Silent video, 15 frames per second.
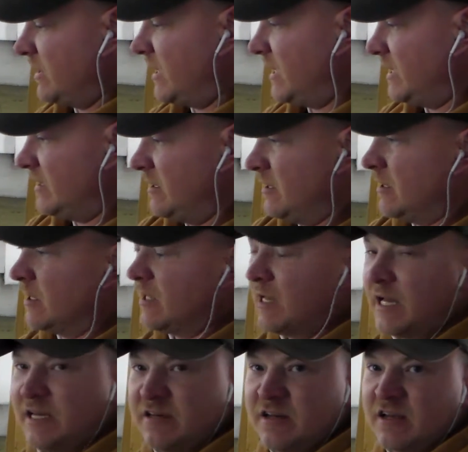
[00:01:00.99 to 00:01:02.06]
a light a
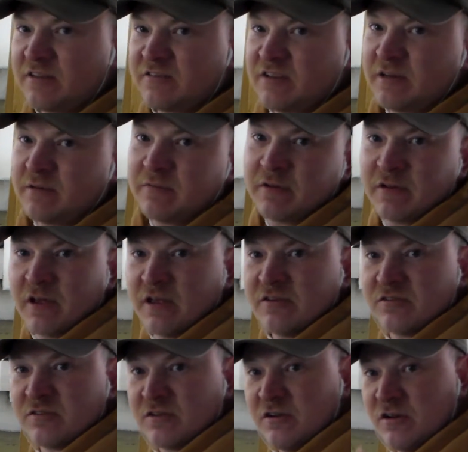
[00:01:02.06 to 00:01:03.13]
light dusting
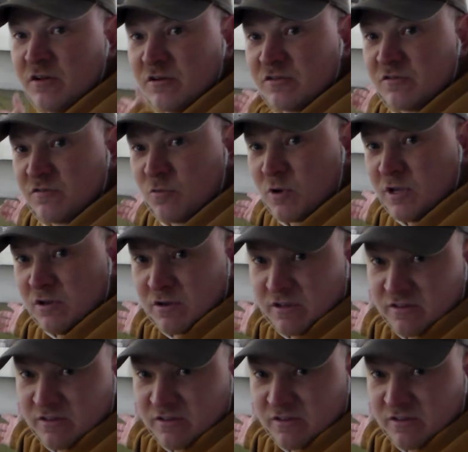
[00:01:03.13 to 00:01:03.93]
as you know what you